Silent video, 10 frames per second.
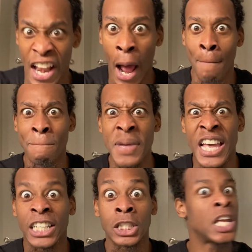that I'm
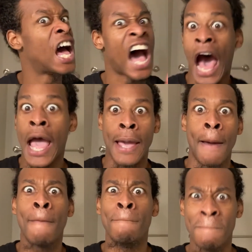mixed. I
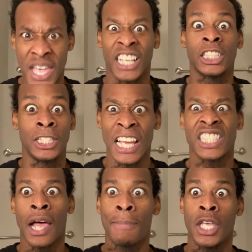am mixed. Yes, I'm